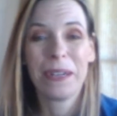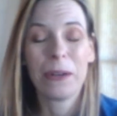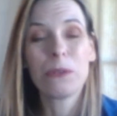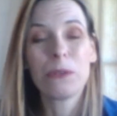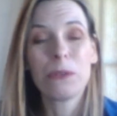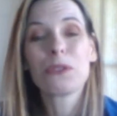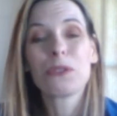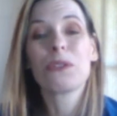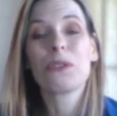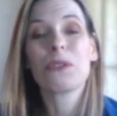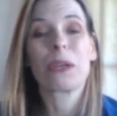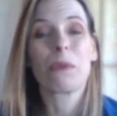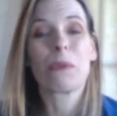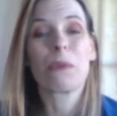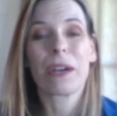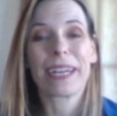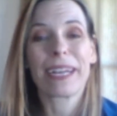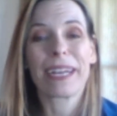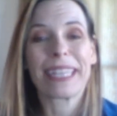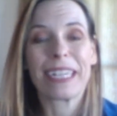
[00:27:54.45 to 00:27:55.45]
who's doing
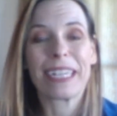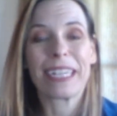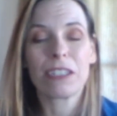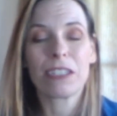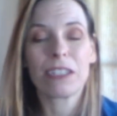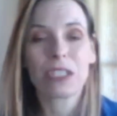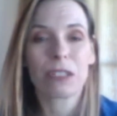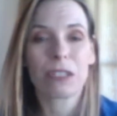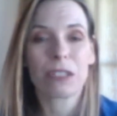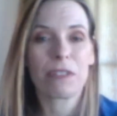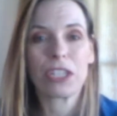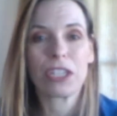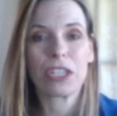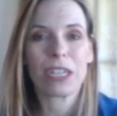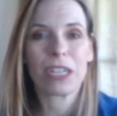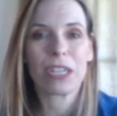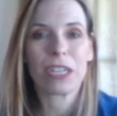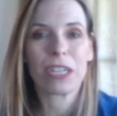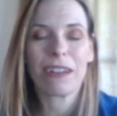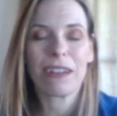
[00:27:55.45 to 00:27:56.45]
work, and then just
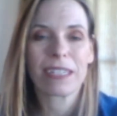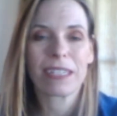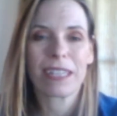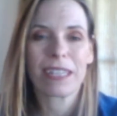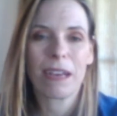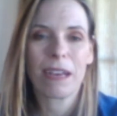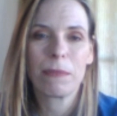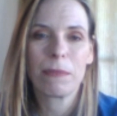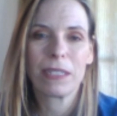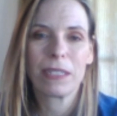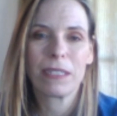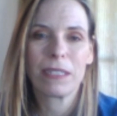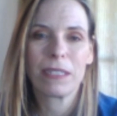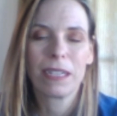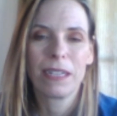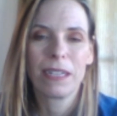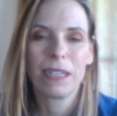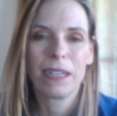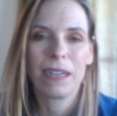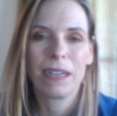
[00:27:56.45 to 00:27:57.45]
reaching out to them
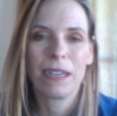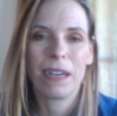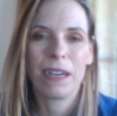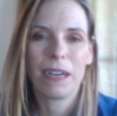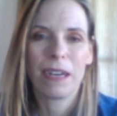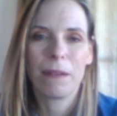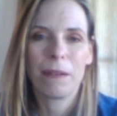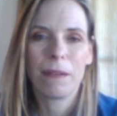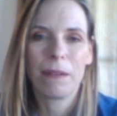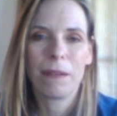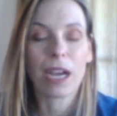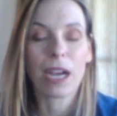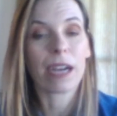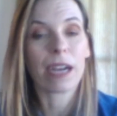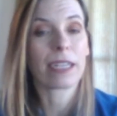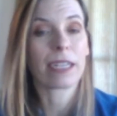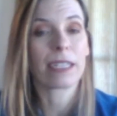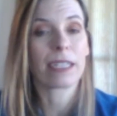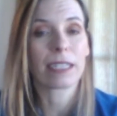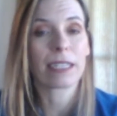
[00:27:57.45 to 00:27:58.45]
and
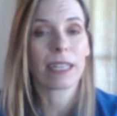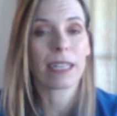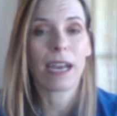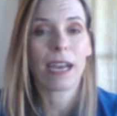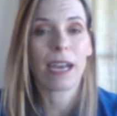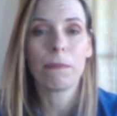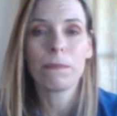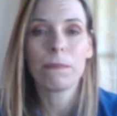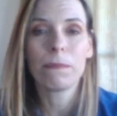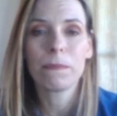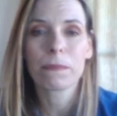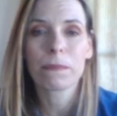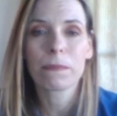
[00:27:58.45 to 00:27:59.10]
talking to them.